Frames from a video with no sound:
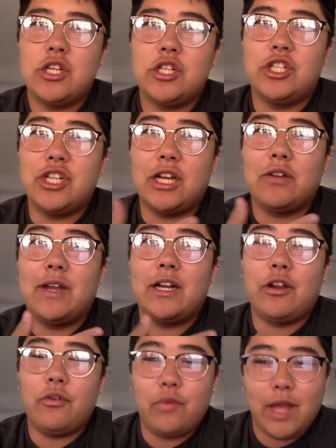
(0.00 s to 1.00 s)
generate
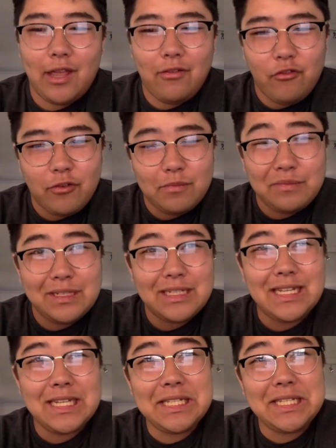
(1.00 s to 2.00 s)
it away from
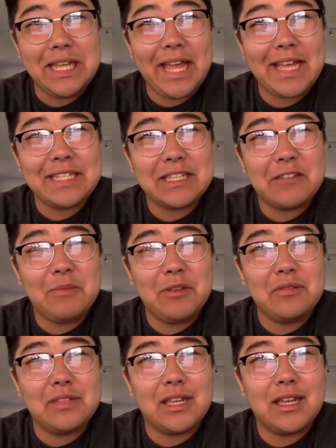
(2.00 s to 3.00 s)
Disney-esque
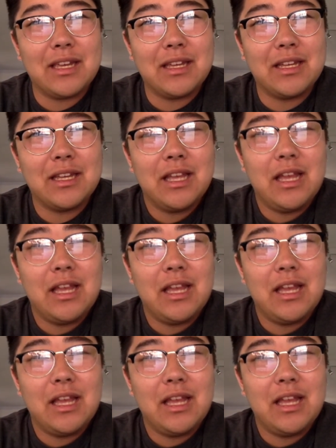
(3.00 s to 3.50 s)
music